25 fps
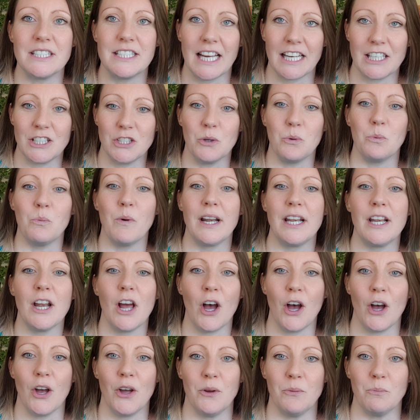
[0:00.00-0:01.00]
Daniel went
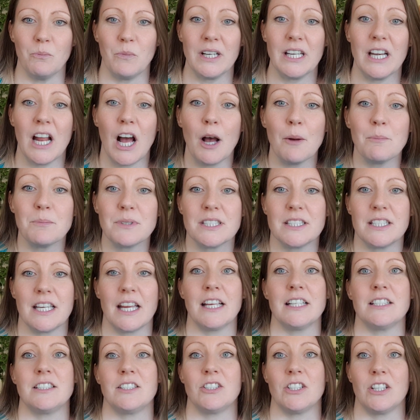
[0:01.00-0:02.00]
home, went
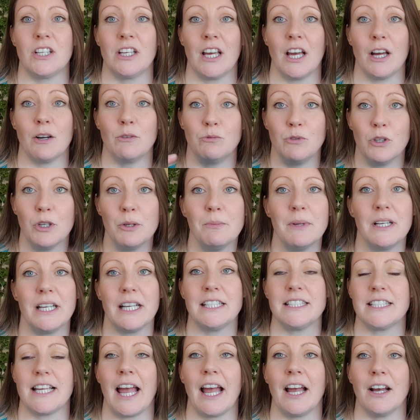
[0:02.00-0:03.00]
upstairs to a room in
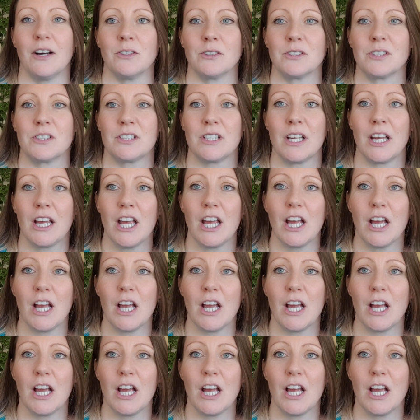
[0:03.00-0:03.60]
his house,